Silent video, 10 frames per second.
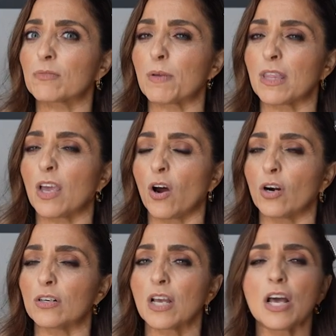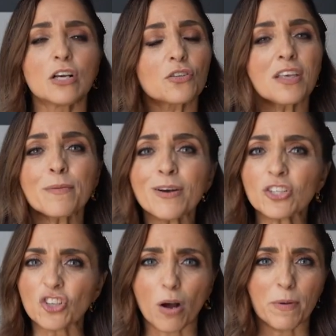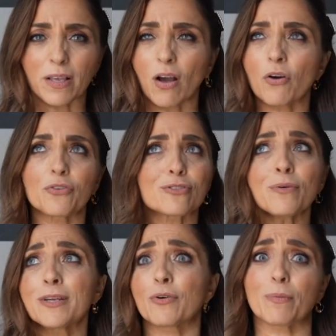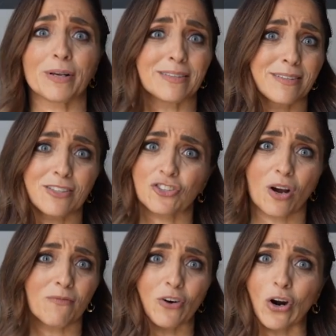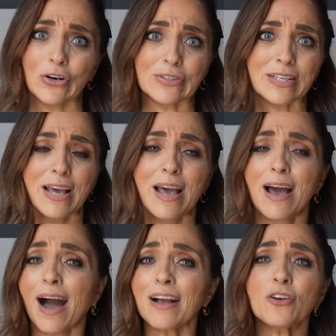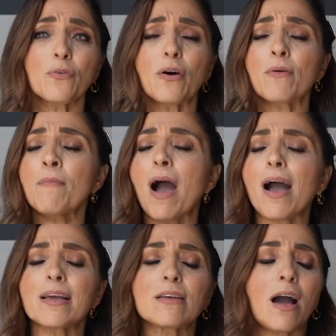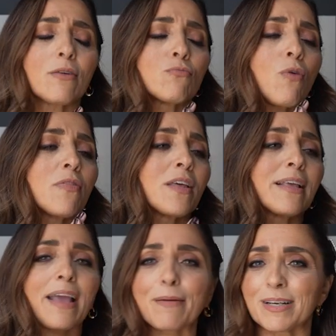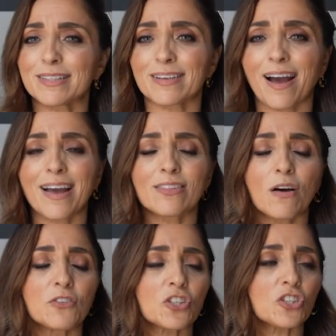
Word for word: just be the art. So think about shopping. Oh, there's so many great places to shop for art. I run the gamut. I love to